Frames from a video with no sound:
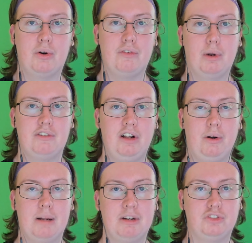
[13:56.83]
If you want to follow
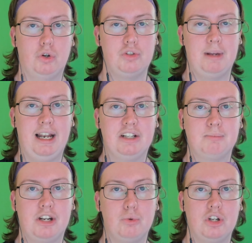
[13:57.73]
any of my social media links,
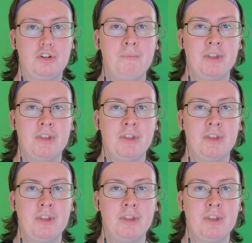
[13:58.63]
my Twitch,